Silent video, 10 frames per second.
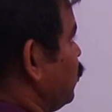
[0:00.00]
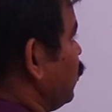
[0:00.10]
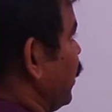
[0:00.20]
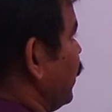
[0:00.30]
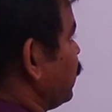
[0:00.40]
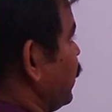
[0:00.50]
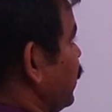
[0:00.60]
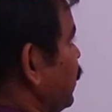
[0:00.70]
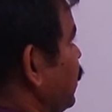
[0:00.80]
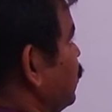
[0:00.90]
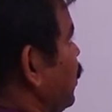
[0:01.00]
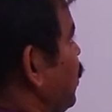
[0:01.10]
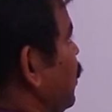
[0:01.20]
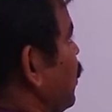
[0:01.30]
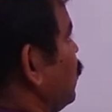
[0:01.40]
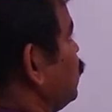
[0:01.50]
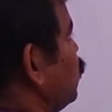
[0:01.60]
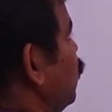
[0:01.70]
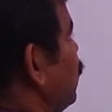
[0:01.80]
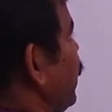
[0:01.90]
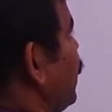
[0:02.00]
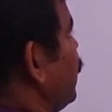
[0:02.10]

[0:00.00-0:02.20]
to connect an inductor here, choke coil